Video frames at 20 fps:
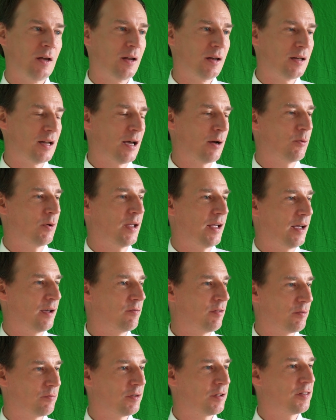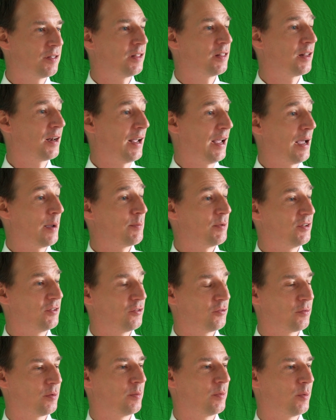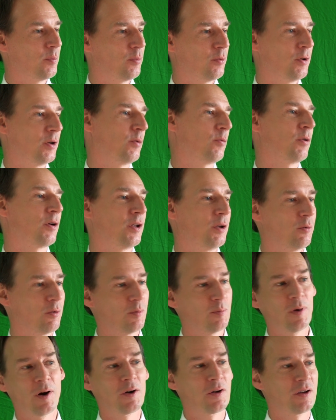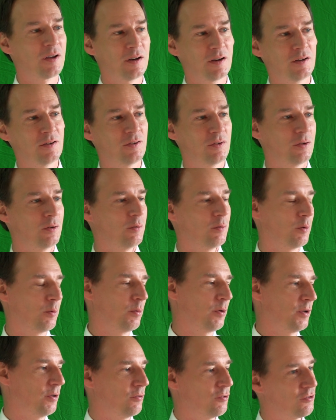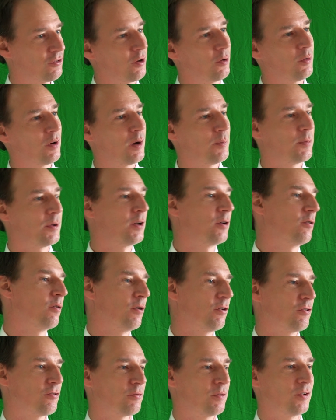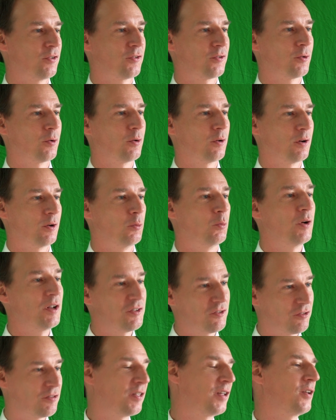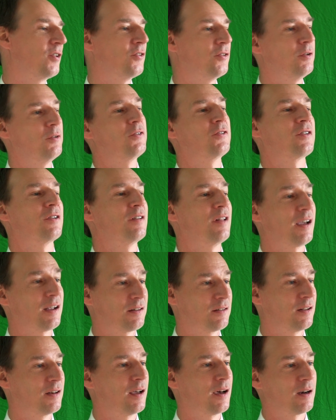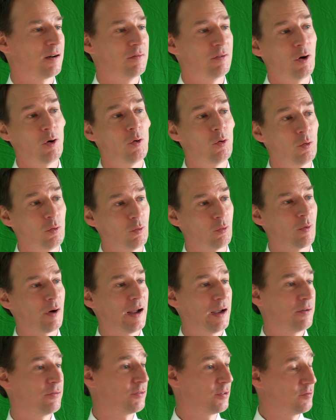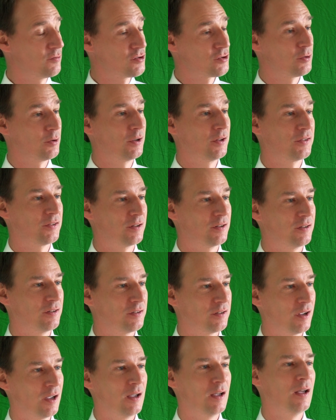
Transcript: Now we have everything that happens from the point where you were marketed to, or where you showed up in a grocery store, and which things you selected out of a whole raft of choices,